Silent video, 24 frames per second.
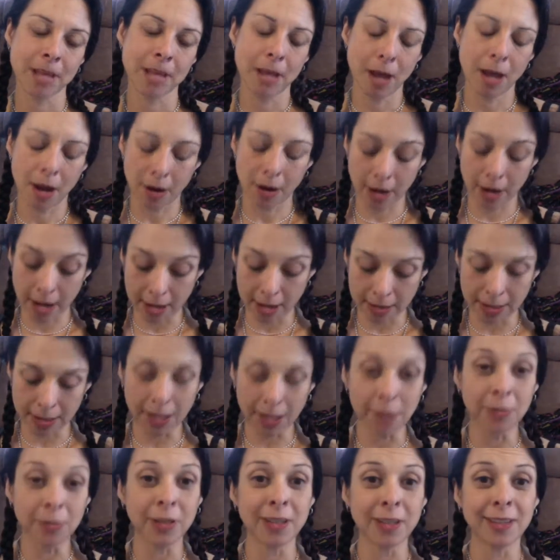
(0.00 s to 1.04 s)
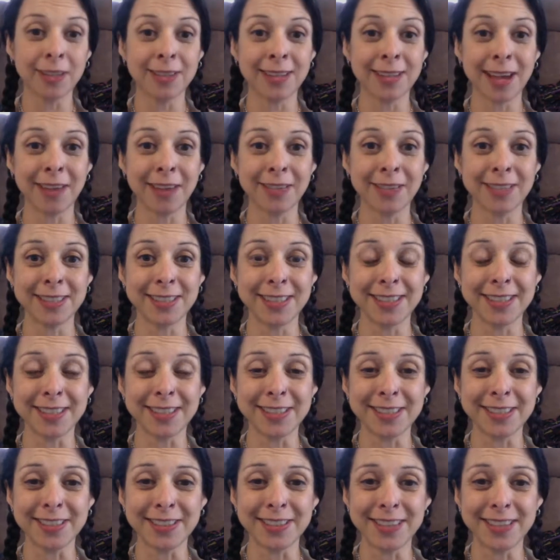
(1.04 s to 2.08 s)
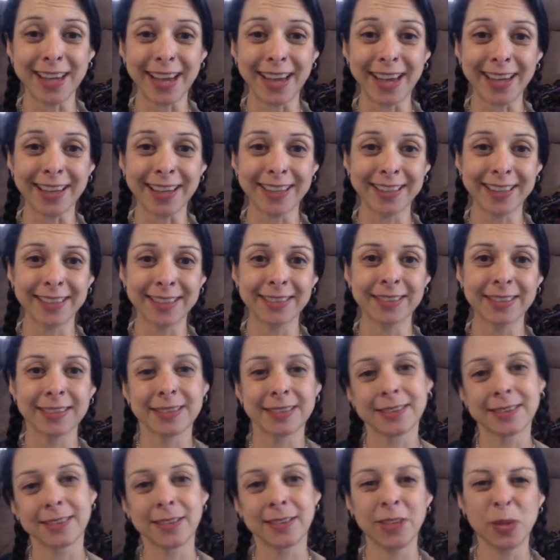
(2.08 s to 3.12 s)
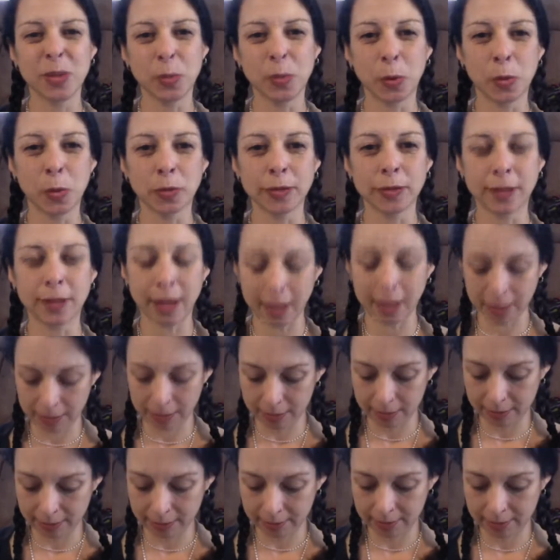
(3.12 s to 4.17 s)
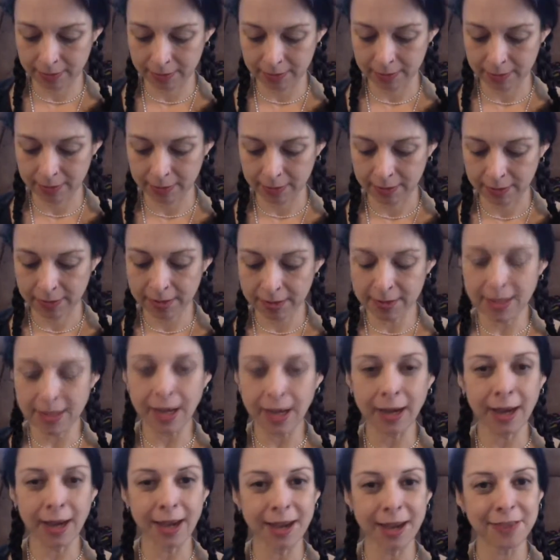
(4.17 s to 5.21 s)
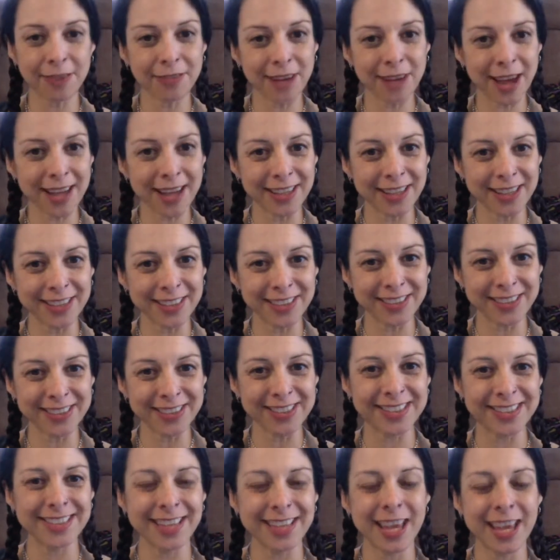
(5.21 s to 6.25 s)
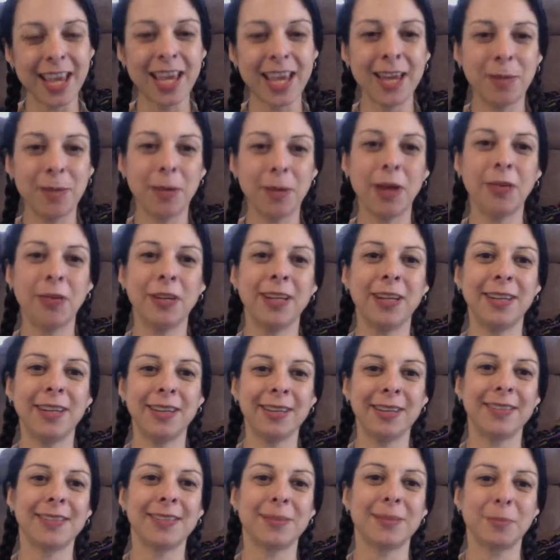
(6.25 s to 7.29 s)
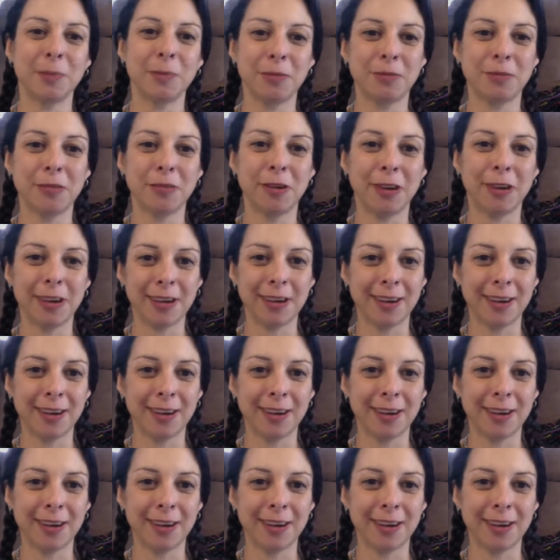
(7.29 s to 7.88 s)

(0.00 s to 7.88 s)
All right, I think I'm going to dive into this new old deck. This deck I have not used in my readings before.